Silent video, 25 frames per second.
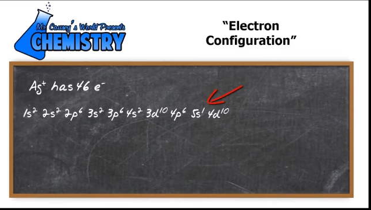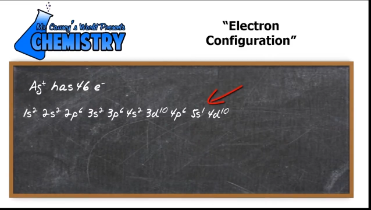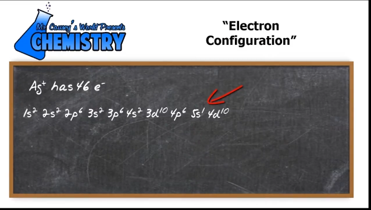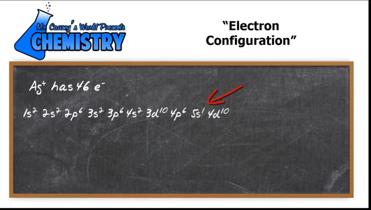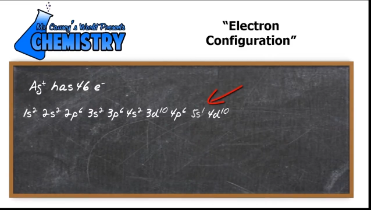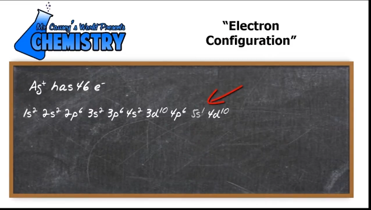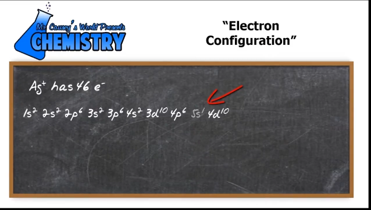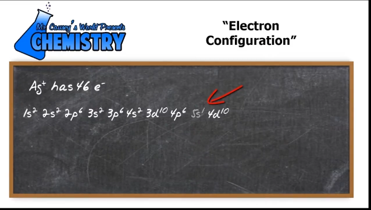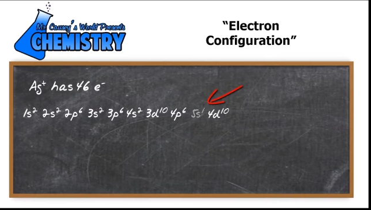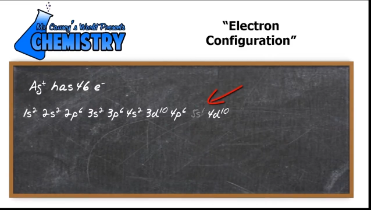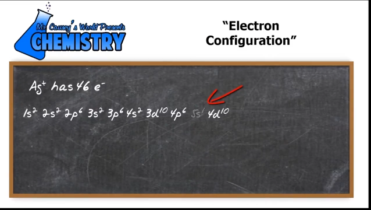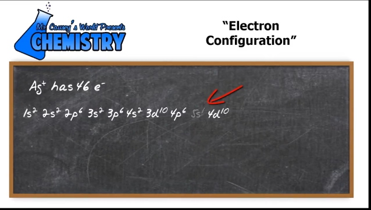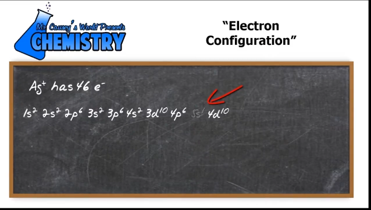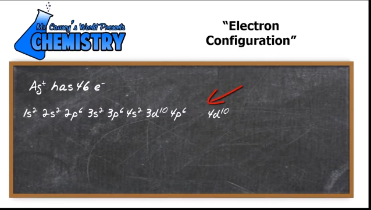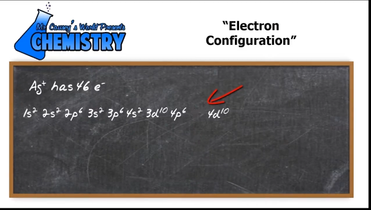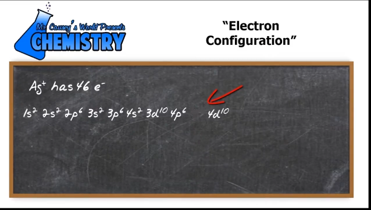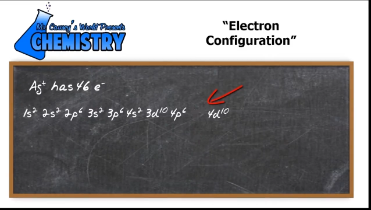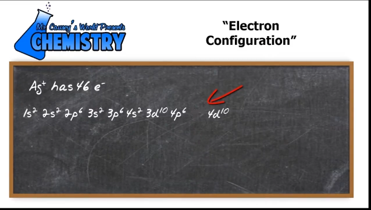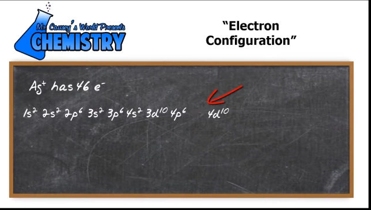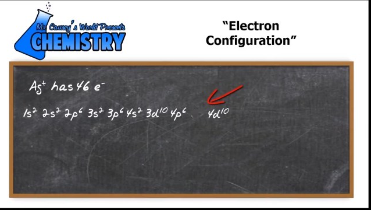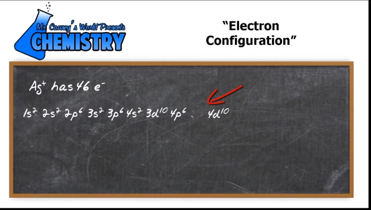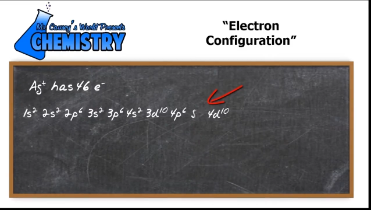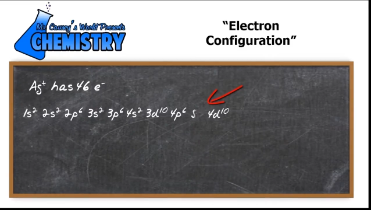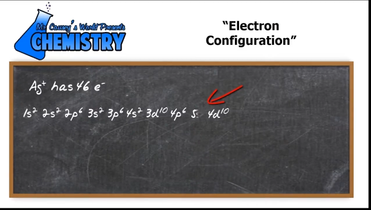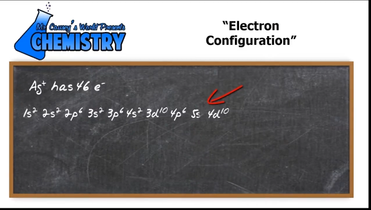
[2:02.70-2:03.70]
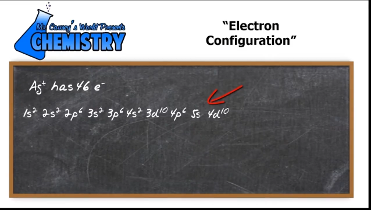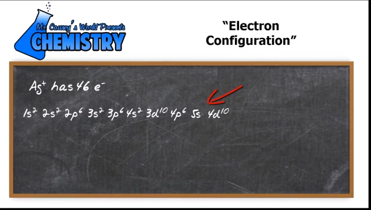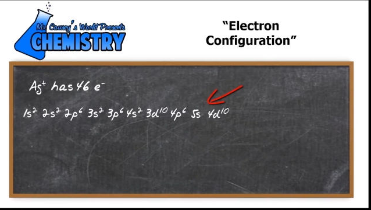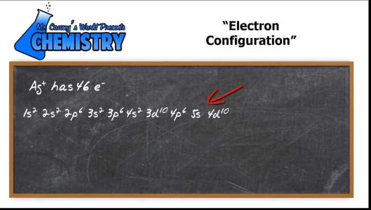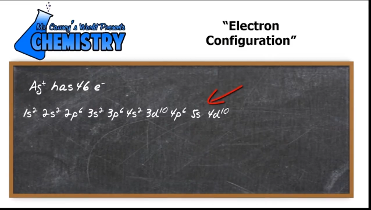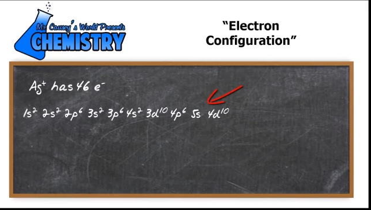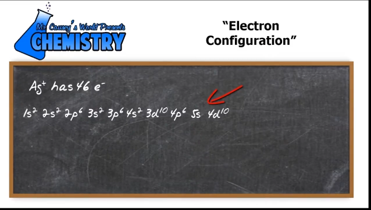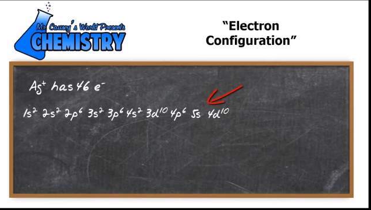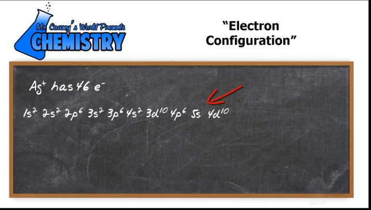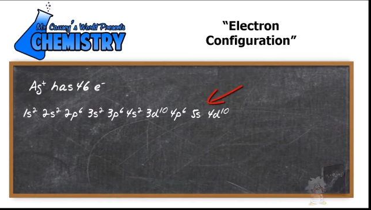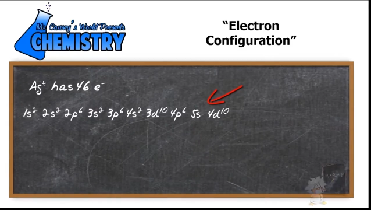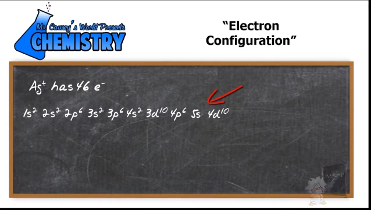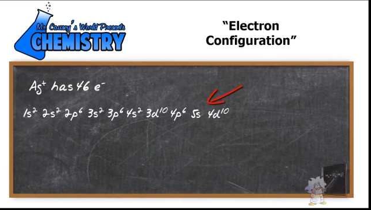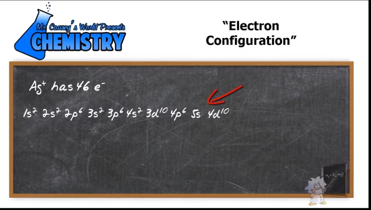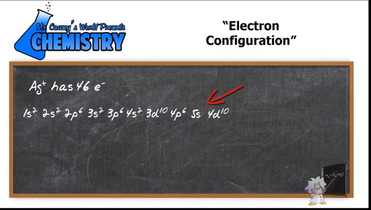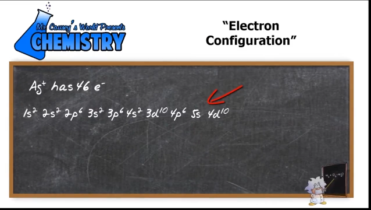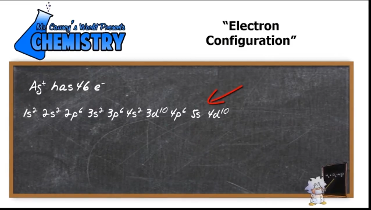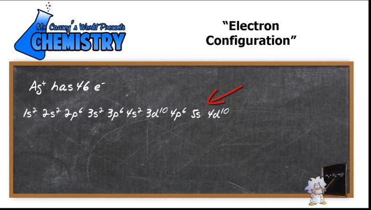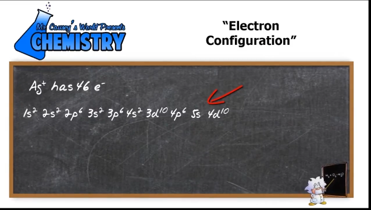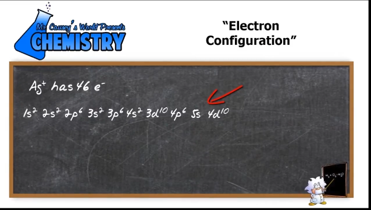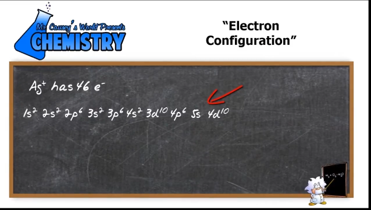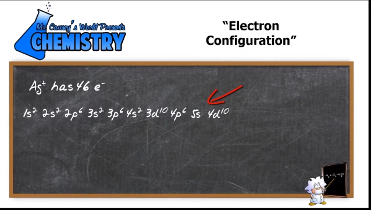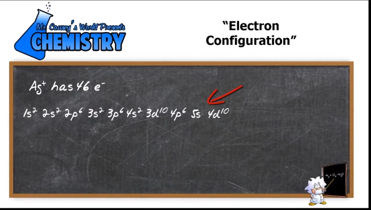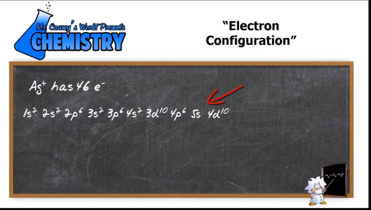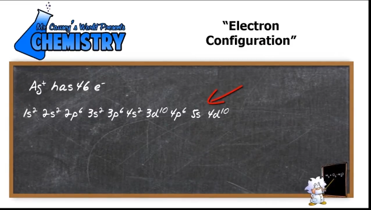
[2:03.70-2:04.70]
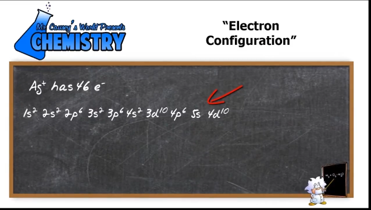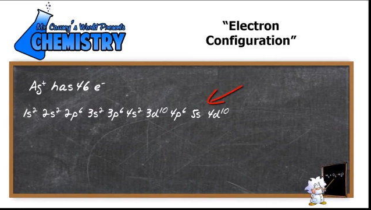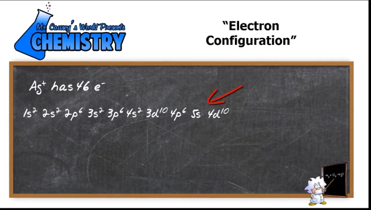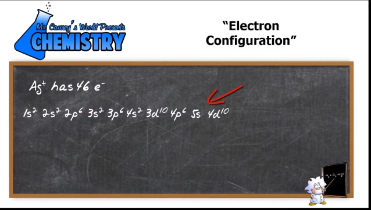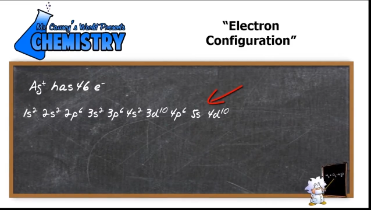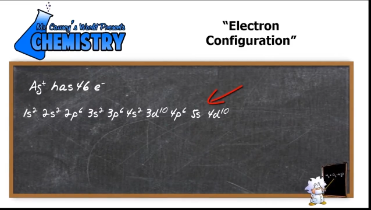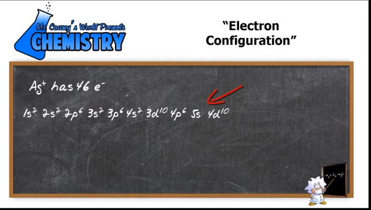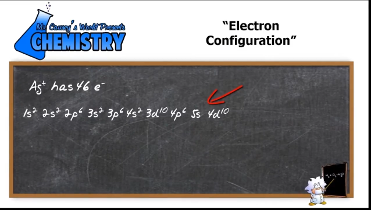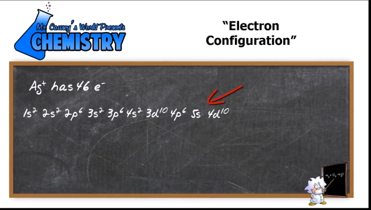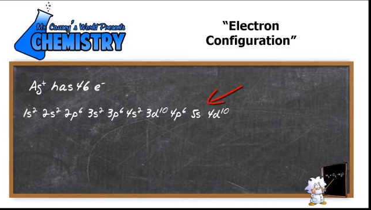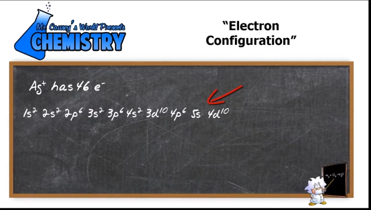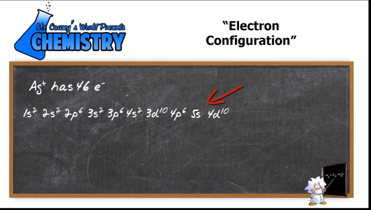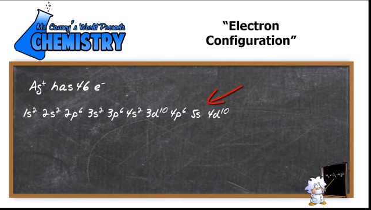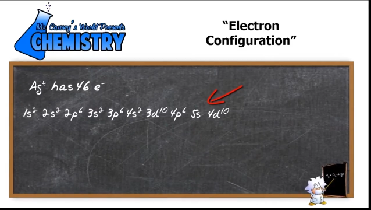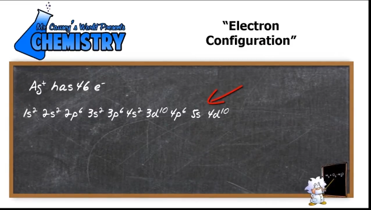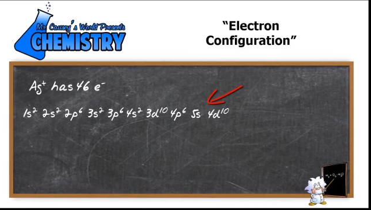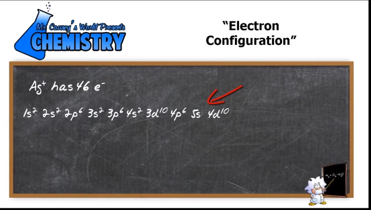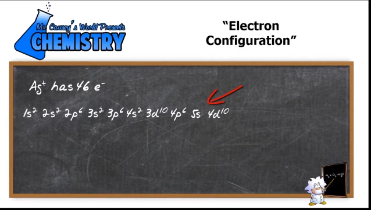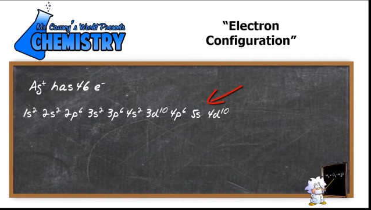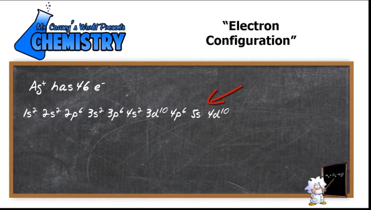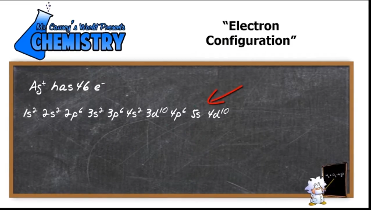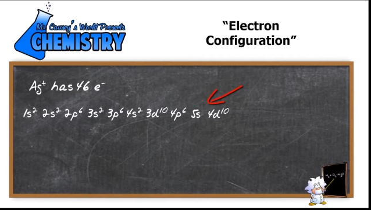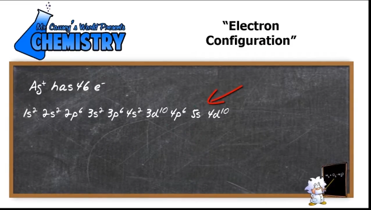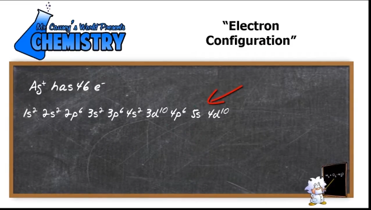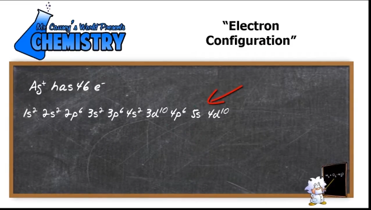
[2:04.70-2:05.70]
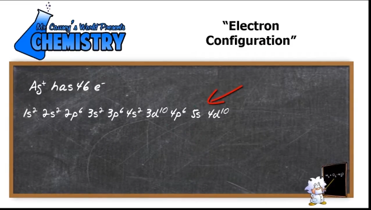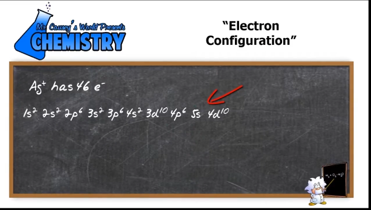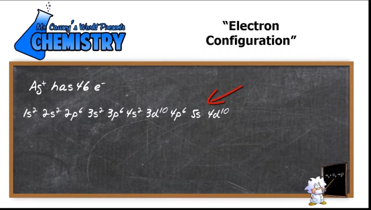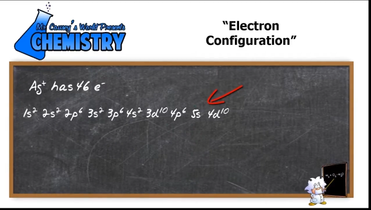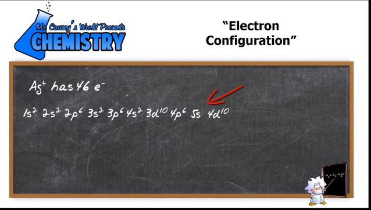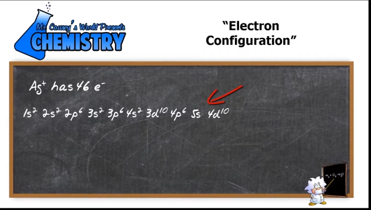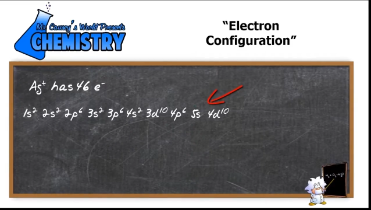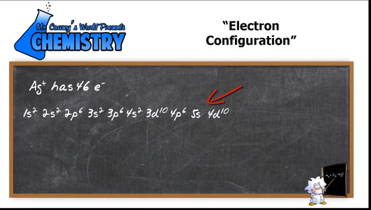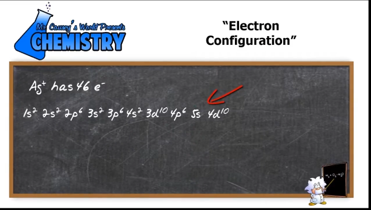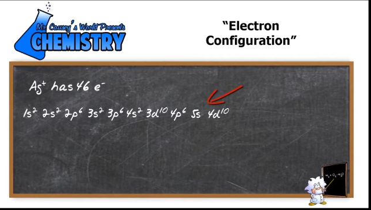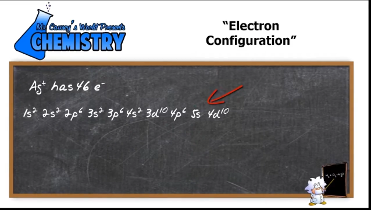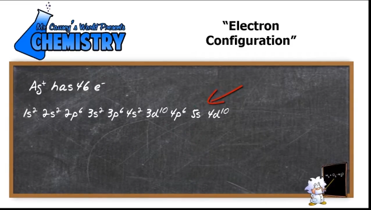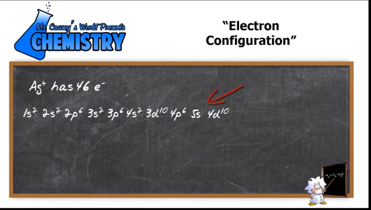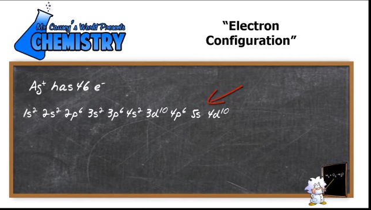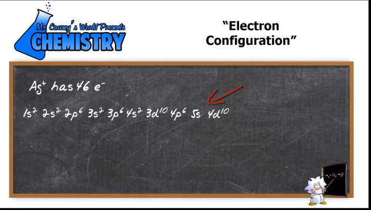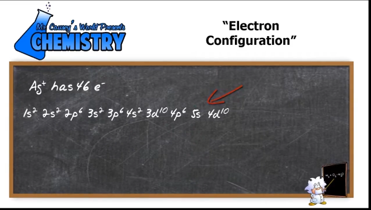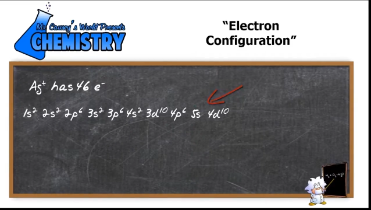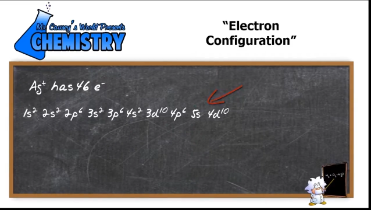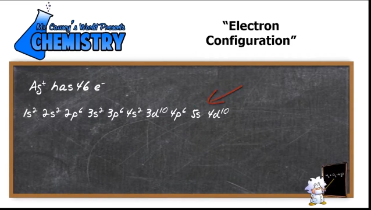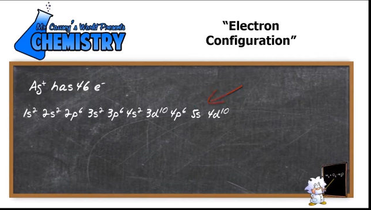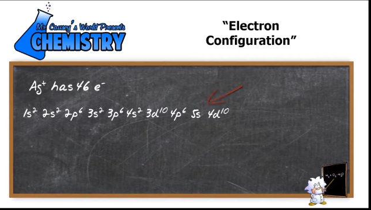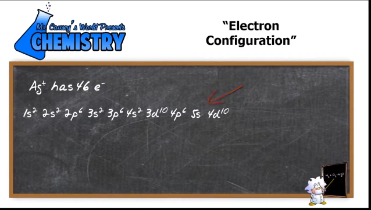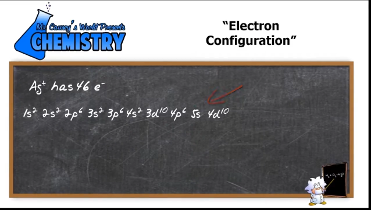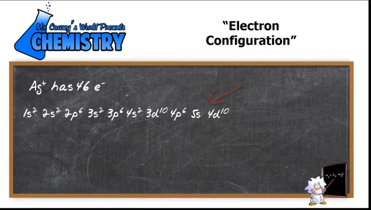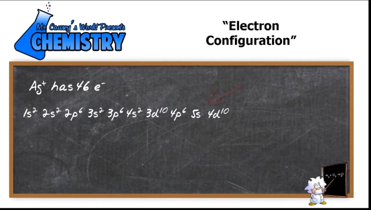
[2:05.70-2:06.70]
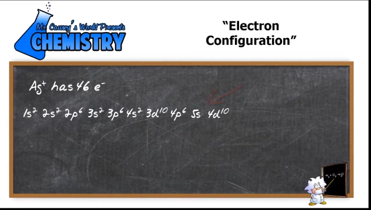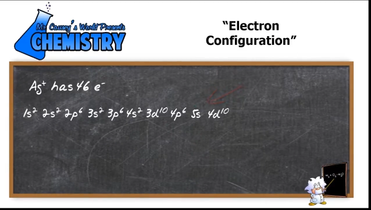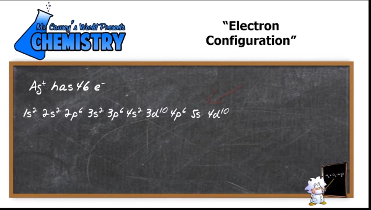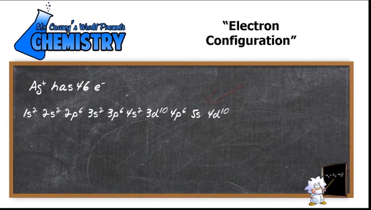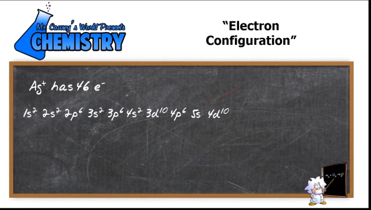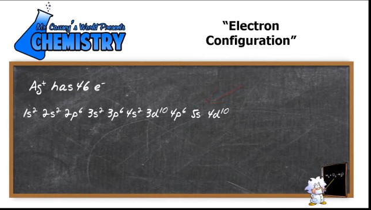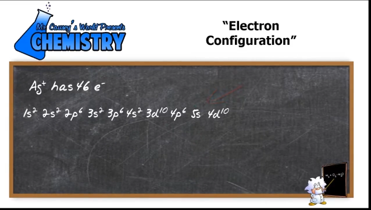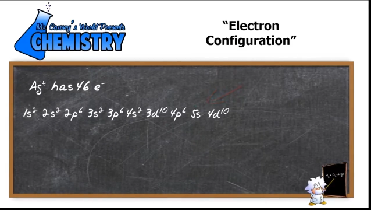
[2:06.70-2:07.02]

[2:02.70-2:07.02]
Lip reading: (no speaker visible)